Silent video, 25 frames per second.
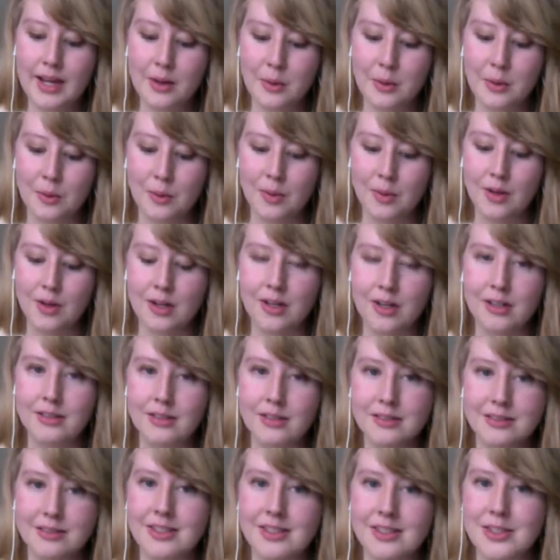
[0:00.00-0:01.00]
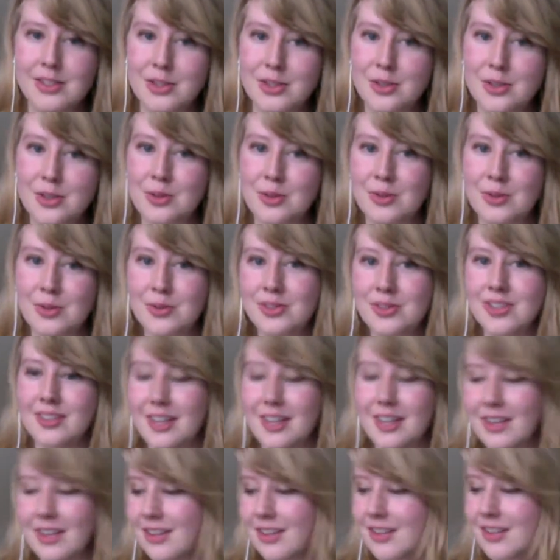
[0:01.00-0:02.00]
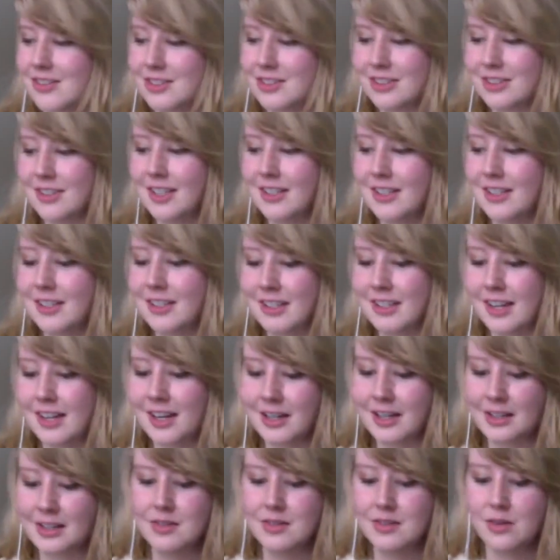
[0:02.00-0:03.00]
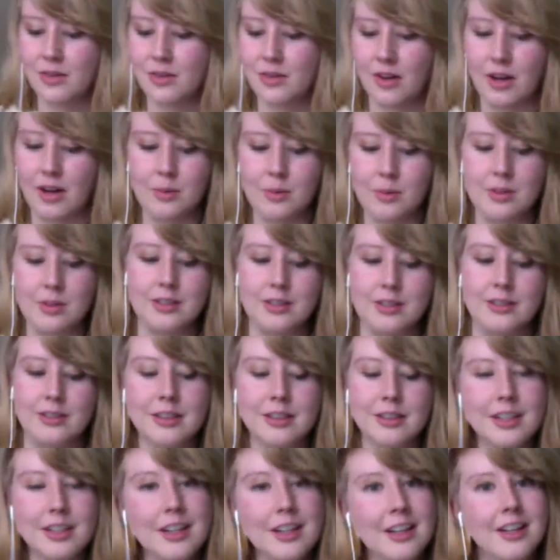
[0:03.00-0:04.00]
or did you delay things till later at night because you thought, well,